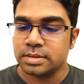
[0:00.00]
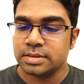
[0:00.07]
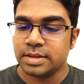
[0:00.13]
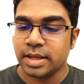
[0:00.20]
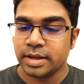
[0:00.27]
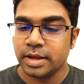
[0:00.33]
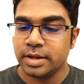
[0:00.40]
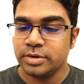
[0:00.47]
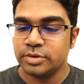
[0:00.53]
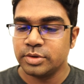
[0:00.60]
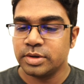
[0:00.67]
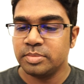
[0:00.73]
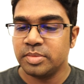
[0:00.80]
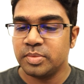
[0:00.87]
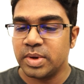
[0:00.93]
A second
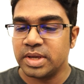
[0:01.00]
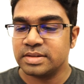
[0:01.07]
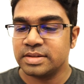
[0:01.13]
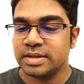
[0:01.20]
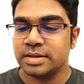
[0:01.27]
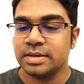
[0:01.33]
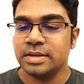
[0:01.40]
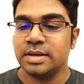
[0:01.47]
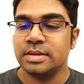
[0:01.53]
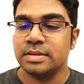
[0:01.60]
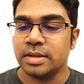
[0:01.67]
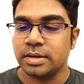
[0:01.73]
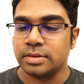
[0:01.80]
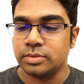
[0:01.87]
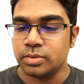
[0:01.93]
shouldn't be wasted
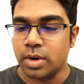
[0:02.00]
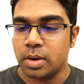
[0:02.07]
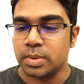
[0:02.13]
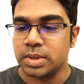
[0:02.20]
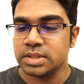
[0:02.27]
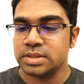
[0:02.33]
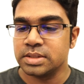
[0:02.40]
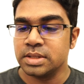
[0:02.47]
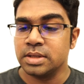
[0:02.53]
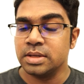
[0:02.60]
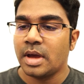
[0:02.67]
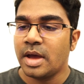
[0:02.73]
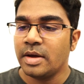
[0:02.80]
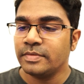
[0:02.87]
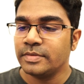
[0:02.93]
in the two hours.
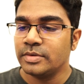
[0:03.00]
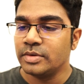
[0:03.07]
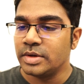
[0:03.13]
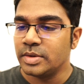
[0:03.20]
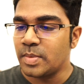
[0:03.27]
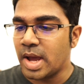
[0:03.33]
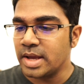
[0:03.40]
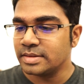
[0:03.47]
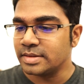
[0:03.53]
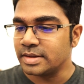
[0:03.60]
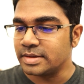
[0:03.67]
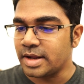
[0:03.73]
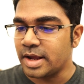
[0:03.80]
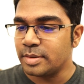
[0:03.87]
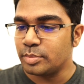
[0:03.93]
Have to divide
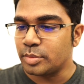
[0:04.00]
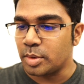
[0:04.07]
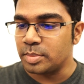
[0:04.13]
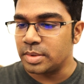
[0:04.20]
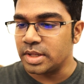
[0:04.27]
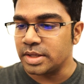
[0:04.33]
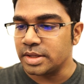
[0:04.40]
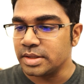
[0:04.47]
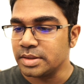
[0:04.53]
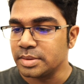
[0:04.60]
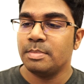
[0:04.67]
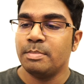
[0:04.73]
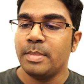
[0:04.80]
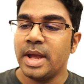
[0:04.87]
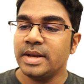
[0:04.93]
the time properly.
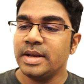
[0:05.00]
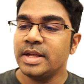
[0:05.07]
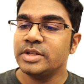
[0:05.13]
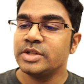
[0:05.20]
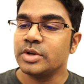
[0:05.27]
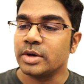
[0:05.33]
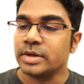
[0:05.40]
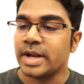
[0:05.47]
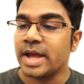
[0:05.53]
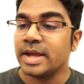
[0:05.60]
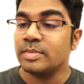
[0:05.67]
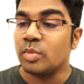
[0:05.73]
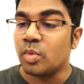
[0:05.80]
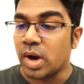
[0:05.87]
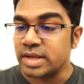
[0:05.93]
Manage your
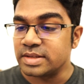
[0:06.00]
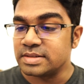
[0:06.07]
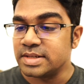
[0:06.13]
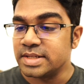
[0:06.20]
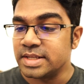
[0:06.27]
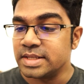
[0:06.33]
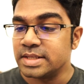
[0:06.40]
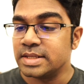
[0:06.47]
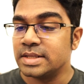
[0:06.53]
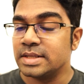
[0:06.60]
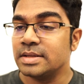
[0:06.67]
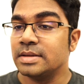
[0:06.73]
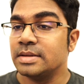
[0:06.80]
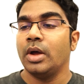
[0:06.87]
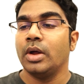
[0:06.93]
time wisely.
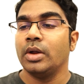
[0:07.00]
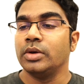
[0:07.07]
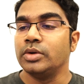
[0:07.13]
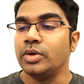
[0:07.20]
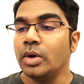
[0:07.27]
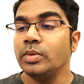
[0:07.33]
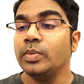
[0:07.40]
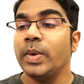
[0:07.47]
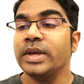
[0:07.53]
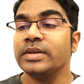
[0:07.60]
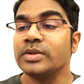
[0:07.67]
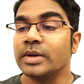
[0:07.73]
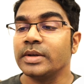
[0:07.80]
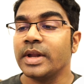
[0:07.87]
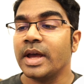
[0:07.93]
Don't
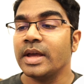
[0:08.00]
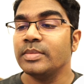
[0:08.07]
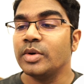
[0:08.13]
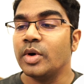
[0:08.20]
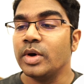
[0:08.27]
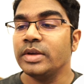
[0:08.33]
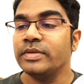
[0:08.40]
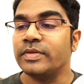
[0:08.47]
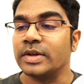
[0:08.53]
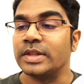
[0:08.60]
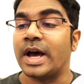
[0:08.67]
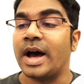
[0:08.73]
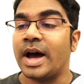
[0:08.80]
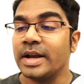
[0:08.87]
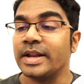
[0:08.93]
waste your time going
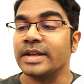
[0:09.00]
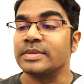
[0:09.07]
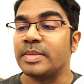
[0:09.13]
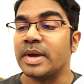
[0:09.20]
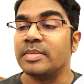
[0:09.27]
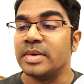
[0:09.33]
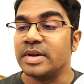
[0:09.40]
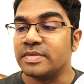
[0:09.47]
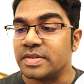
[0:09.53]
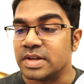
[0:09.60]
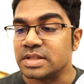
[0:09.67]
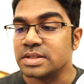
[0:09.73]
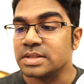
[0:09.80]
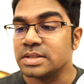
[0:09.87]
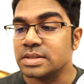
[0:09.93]
for the hard experiment
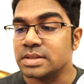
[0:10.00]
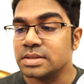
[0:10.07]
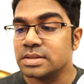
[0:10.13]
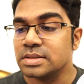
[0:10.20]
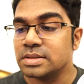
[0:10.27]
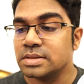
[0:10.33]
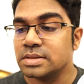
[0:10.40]
first.